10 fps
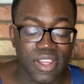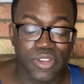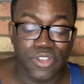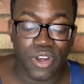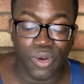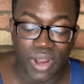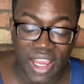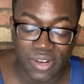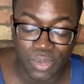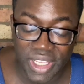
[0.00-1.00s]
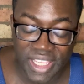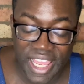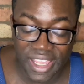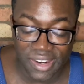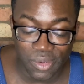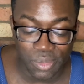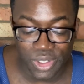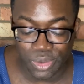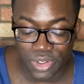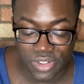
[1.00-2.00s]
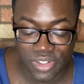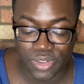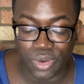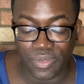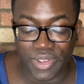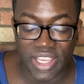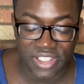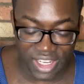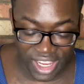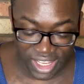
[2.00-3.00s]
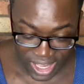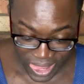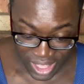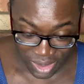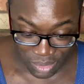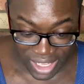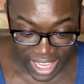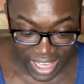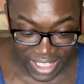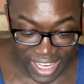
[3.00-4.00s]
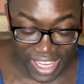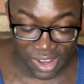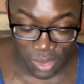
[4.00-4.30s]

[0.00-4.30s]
So at the weekend, which was sort of yesterday, we had a